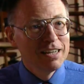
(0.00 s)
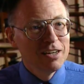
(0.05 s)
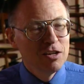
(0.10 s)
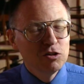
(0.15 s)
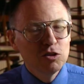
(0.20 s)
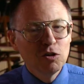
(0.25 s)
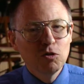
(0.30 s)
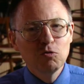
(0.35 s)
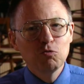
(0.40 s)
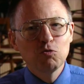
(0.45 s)

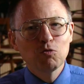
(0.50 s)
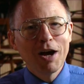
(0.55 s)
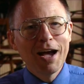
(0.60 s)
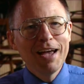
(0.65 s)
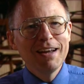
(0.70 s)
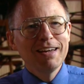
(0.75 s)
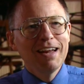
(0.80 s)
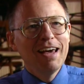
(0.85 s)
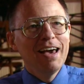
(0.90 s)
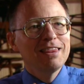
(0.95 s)
So
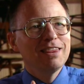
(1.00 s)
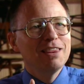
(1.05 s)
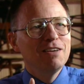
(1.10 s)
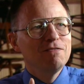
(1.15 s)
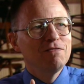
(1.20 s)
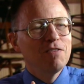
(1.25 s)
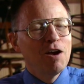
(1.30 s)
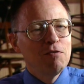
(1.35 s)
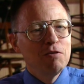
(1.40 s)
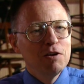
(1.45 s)
right at the
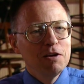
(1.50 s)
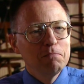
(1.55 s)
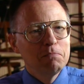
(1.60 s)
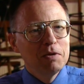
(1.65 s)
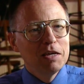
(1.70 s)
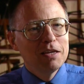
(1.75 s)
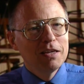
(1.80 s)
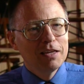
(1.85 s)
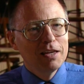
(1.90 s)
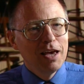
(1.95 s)
very
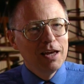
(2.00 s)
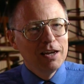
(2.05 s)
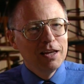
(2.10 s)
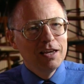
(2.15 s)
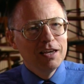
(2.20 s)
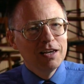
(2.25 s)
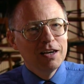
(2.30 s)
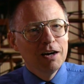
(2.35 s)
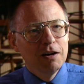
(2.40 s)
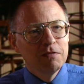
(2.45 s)
beginning